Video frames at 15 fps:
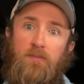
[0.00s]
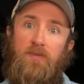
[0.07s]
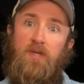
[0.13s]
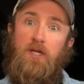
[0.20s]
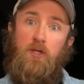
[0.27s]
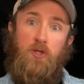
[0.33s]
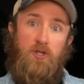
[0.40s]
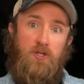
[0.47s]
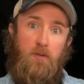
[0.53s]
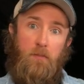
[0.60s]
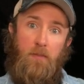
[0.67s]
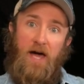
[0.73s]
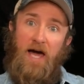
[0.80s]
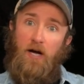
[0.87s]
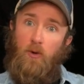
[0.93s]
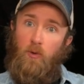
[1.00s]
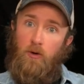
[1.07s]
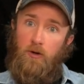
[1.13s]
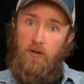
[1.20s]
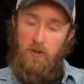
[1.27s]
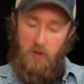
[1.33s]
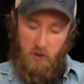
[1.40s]
Then just a
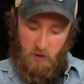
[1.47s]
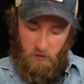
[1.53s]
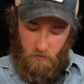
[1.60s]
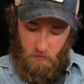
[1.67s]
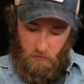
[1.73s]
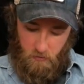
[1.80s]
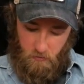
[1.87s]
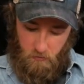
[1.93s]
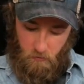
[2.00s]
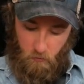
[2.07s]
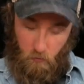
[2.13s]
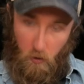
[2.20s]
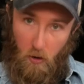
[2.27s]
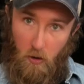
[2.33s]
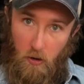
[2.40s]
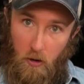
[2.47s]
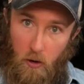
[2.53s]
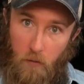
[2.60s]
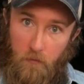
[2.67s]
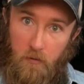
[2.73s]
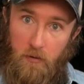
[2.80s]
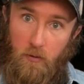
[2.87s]
backward roll
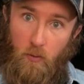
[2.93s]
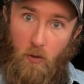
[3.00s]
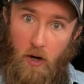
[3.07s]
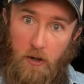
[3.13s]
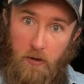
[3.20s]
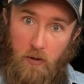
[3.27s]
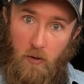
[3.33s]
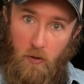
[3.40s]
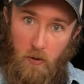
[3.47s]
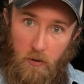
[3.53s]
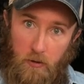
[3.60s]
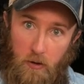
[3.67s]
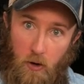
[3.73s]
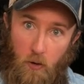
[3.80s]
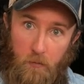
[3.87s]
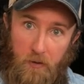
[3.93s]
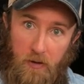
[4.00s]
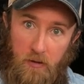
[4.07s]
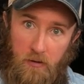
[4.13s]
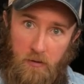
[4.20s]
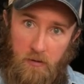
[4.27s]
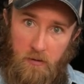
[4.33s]
over the 1 chord, open.